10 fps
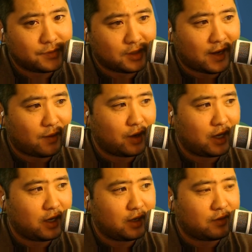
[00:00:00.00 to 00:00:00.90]
That
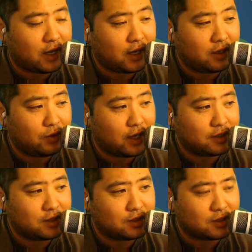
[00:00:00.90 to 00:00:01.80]
way that you
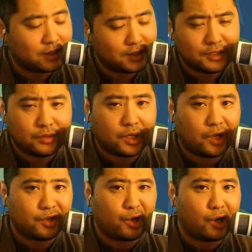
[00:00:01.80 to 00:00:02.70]
guys can just listen to it on
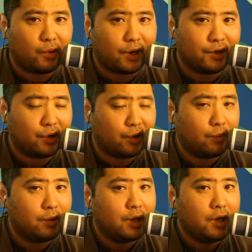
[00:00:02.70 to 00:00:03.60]
the car ride home